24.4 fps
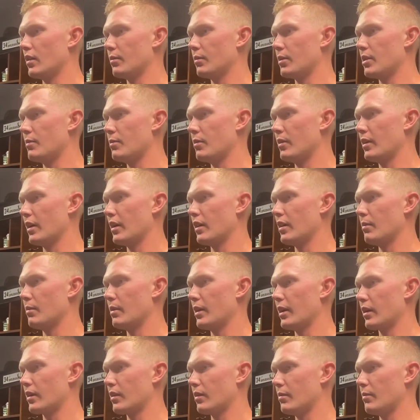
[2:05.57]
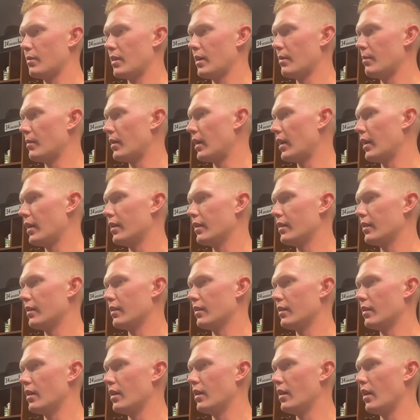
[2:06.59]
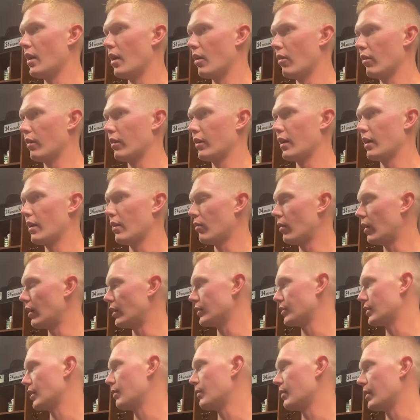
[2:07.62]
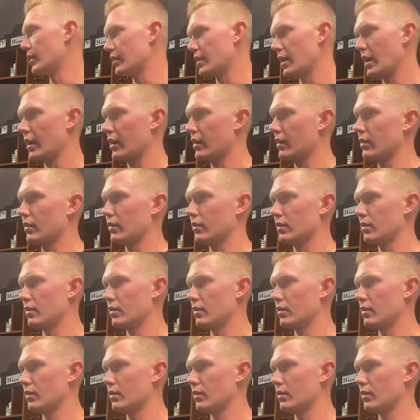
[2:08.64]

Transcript: keeping that in the back of my mind and knowing that as I'm attacking